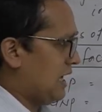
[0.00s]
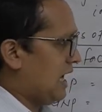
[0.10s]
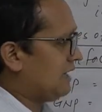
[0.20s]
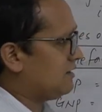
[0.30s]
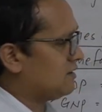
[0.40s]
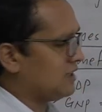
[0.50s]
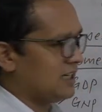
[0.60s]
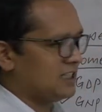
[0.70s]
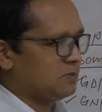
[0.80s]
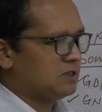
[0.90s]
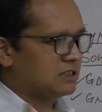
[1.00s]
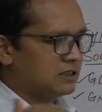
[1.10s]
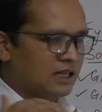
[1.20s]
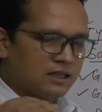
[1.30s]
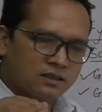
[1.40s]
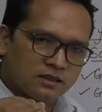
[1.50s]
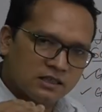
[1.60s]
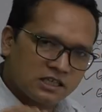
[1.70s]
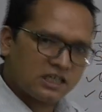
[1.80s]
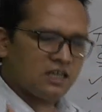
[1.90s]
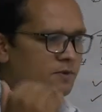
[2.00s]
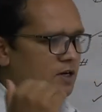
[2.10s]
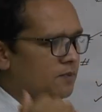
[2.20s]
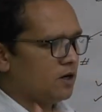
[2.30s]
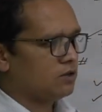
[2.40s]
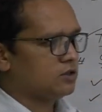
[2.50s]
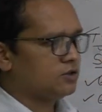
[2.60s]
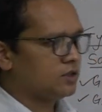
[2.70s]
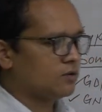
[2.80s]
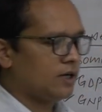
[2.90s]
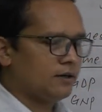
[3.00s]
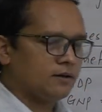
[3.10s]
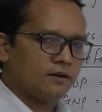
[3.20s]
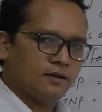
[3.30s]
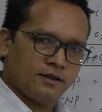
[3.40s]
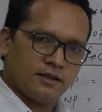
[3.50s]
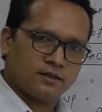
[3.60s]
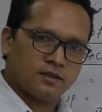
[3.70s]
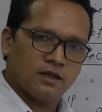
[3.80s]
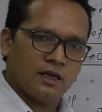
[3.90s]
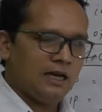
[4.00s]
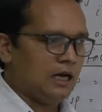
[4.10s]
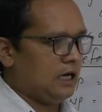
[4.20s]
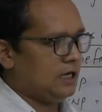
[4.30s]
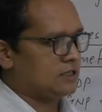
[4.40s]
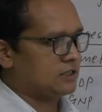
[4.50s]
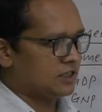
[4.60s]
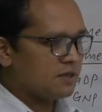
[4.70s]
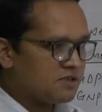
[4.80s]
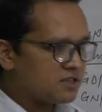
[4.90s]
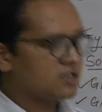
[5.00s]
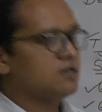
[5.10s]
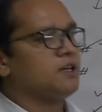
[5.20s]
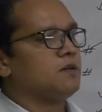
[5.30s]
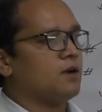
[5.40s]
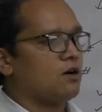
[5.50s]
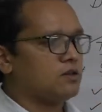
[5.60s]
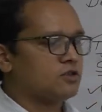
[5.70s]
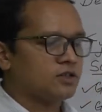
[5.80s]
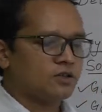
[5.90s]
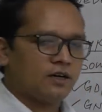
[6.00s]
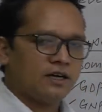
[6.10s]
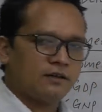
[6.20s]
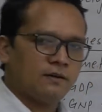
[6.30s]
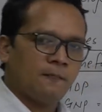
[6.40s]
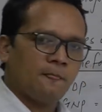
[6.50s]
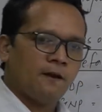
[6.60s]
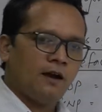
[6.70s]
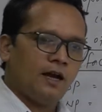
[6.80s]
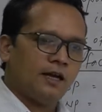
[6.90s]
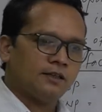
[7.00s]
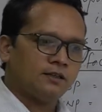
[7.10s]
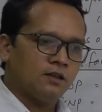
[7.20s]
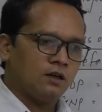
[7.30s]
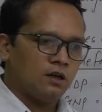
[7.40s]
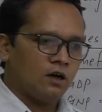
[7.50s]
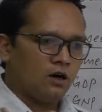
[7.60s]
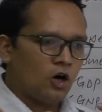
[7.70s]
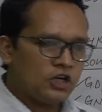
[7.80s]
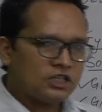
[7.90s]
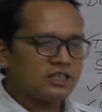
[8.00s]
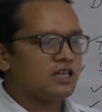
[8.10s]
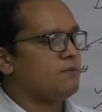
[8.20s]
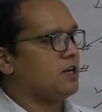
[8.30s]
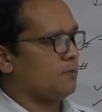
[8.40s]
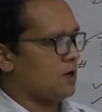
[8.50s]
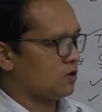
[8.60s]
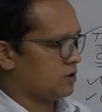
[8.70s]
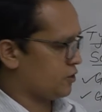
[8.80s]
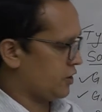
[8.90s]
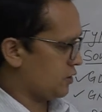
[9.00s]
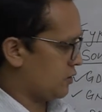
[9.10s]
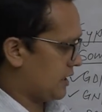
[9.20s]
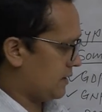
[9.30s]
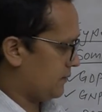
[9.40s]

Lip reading: Either that is that skilled manpower also required, yes, and semi-skilled manpower also required, and unskilled manpower also required.